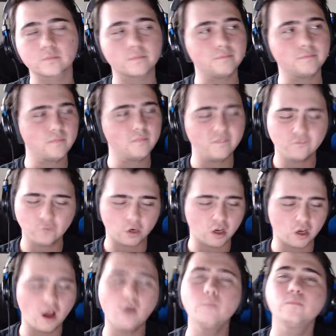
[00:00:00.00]
for
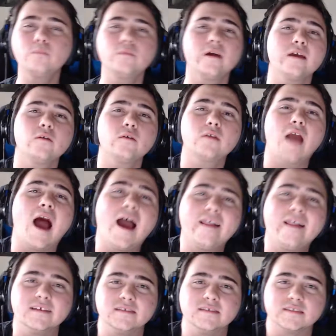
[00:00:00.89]
Club Penguin
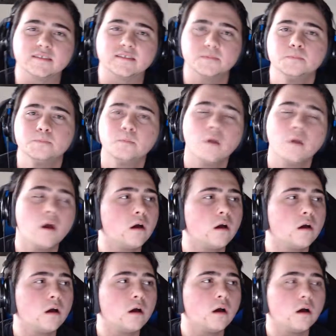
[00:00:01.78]
Islands.
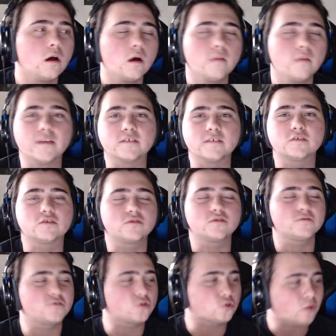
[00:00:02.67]
The
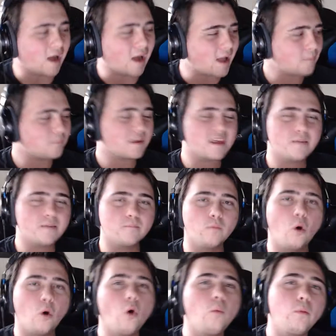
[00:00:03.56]
crappy
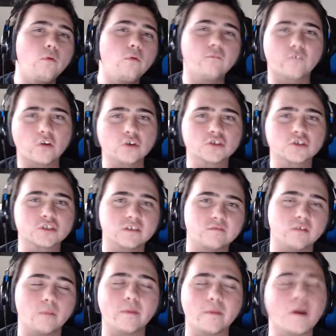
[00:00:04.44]
mobile version of
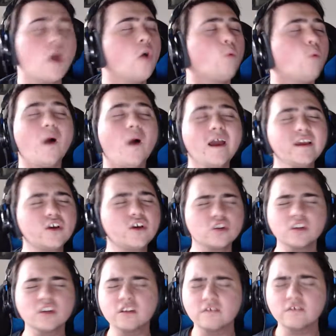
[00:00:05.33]
Club Penguin. Why
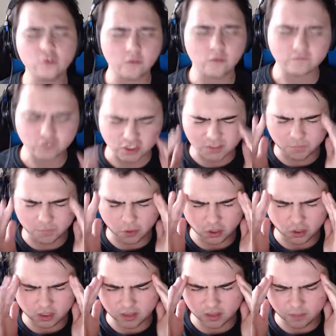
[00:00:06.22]
couldn't you have just
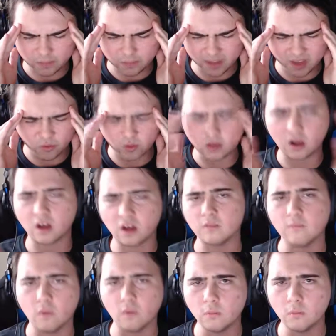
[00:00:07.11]
put Club Penguin on
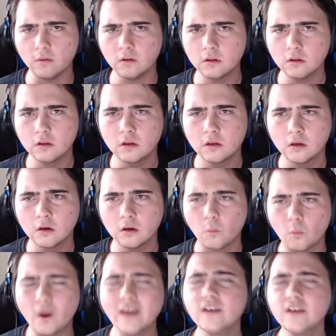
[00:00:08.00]
mobile?
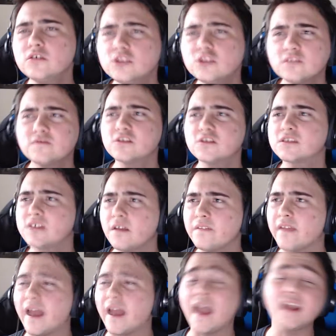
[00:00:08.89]
Why couldn't you have just done
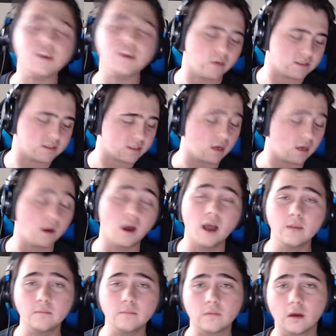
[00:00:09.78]
that? Anyways,
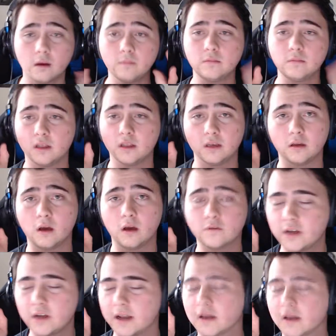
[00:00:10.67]
I'm getting off
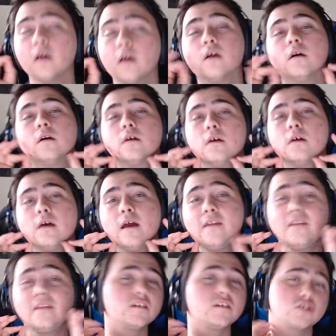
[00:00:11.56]
track. And
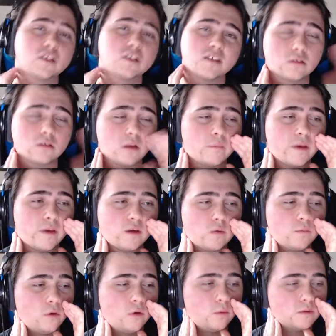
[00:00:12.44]
then they shut down Club Penguin
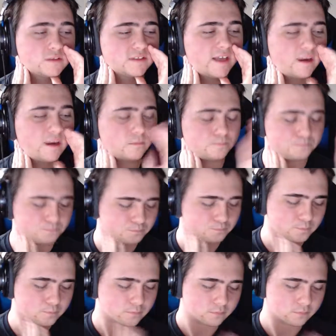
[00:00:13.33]
Mobiles. Now,
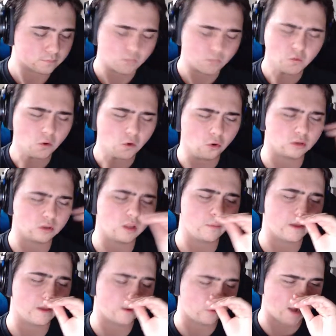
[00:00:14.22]
or Club
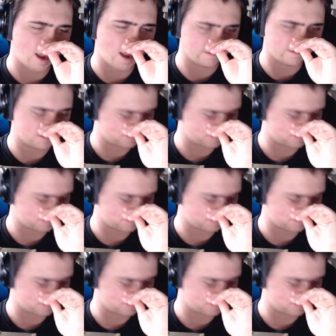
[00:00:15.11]
Penguin Island.